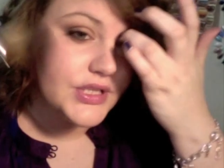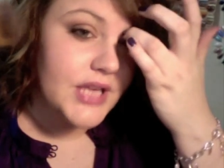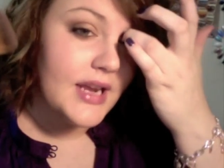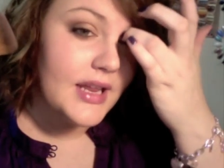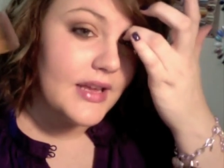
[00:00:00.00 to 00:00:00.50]

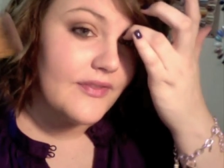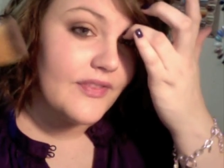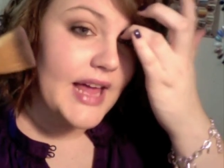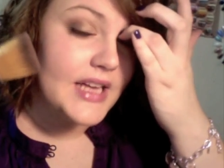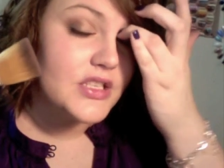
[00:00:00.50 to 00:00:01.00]
kind of like a
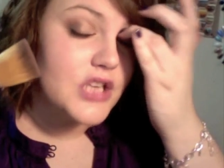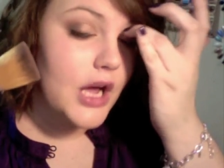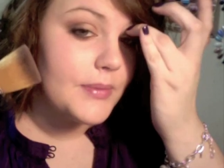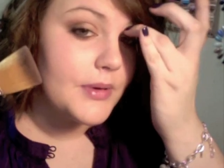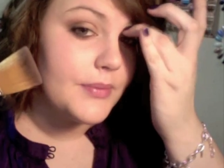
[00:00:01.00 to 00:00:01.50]
flat
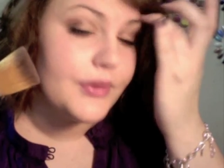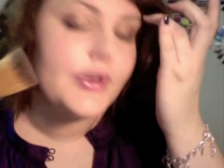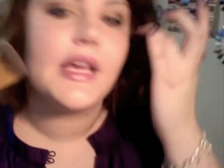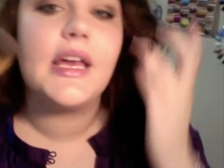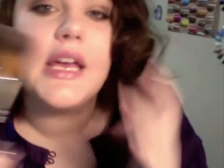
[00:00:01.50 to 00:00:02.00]
top
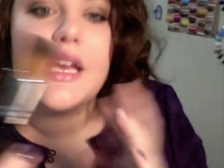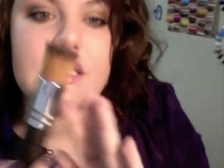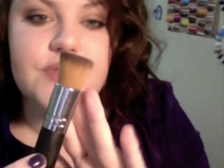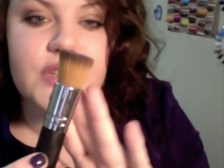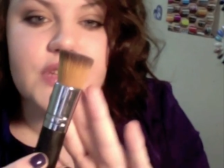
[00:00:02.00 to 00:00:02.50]
kabuki.
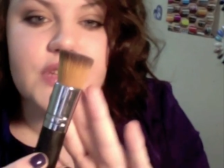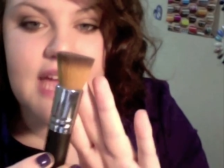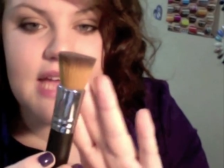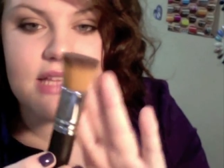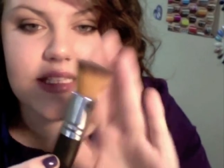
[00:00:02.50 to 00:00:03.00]
It's really
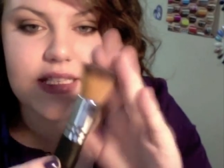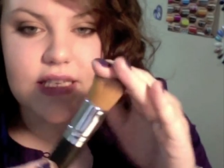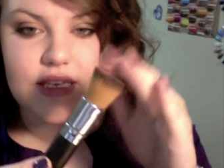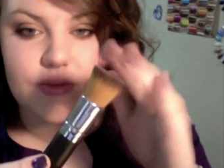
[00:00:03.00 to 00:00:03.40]
dense,